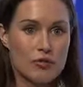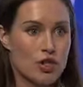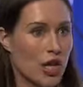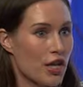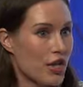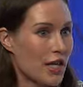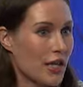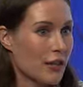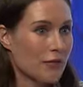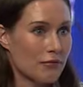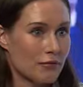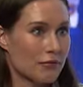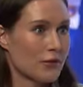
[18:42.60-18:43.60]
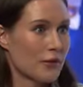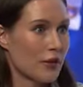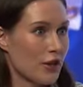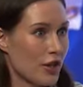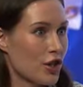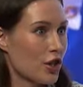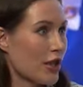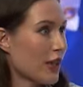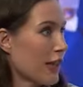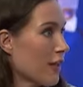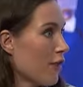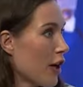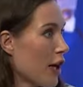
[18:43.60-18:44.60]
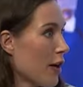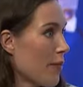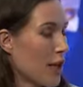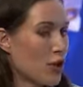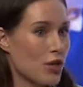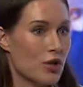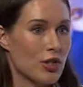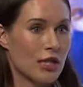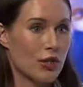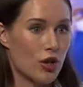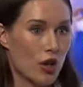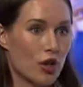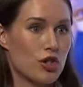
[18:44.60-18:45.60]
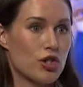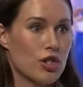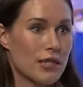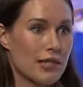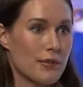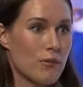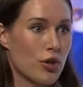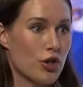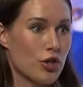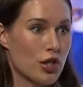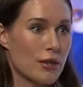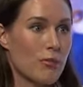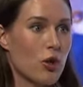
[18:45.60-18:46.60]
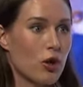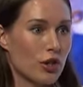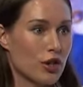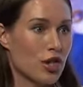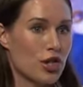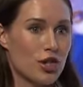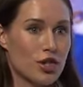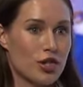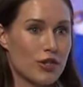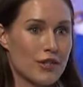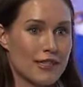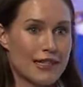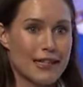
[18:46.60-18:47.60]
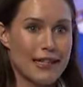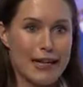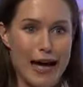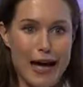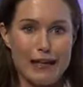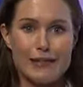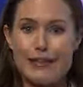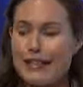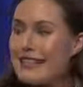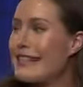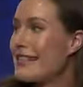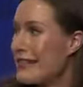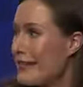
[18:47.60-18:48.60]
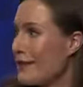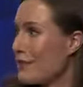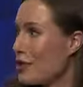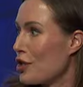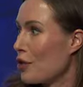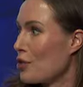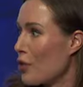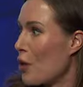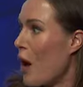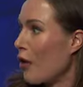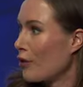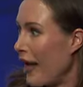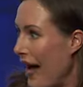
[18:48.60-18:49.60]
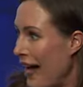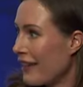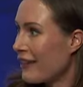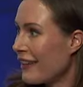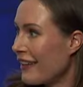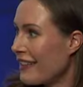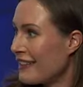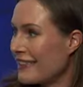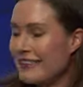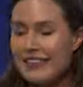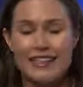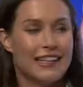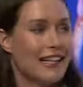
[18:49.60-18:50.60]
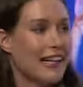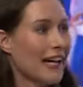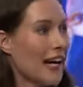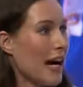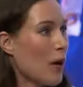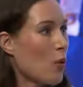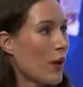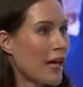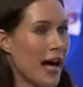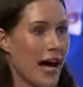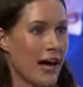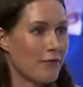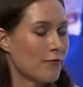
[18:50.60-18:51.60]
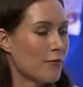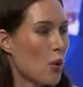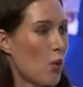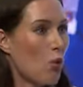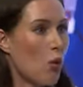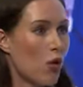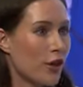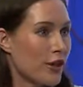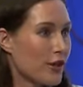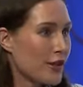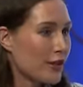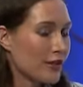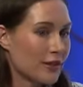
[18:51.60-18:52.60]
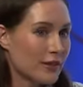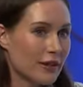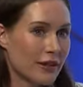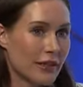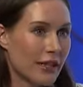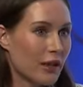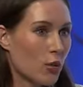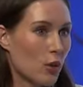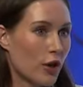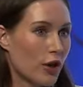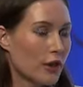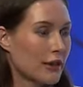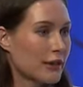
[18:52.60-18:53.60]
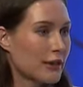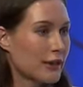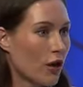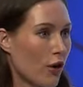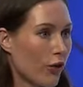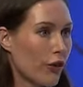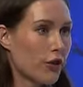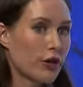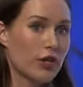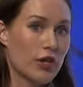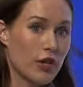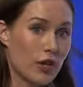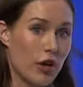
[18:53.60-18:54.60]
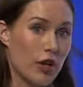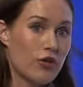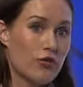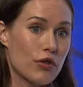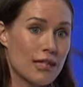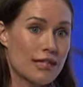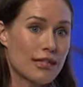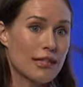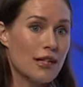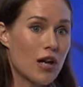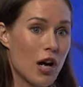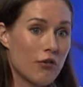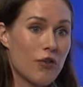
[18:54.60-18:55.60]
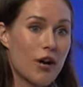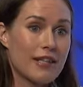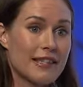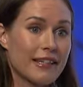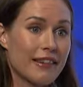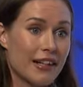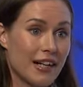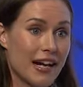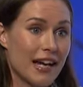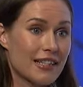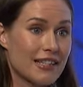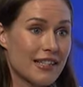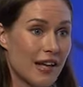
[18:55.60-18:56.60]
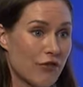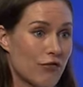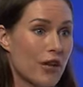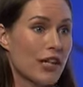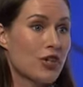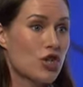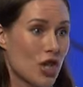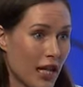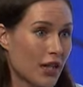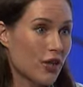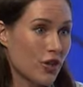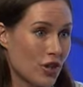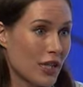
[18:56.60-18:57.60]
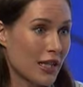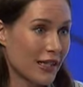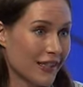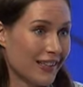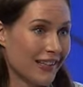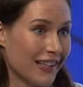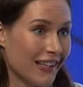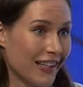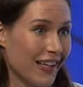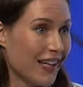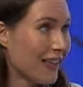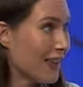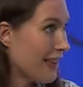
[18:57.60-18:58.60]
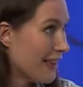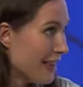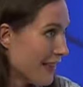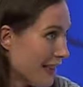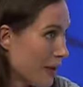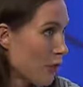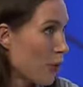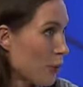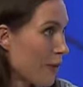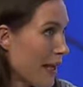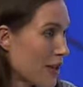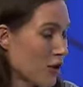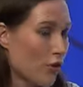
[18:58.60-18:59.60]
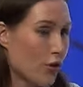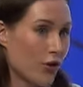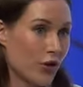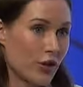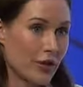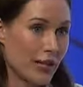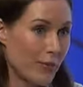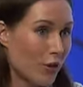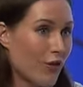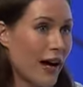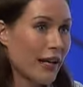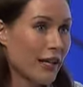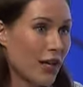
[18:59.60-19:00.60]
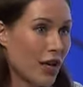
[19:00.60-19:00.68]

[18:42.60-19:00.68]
changing digital environment, new technologies, emerging politicians, and the system don't know how to handle this. We have wars in the world. Authoritarian countries are raising their heads and really challenging the rule-based order, democratic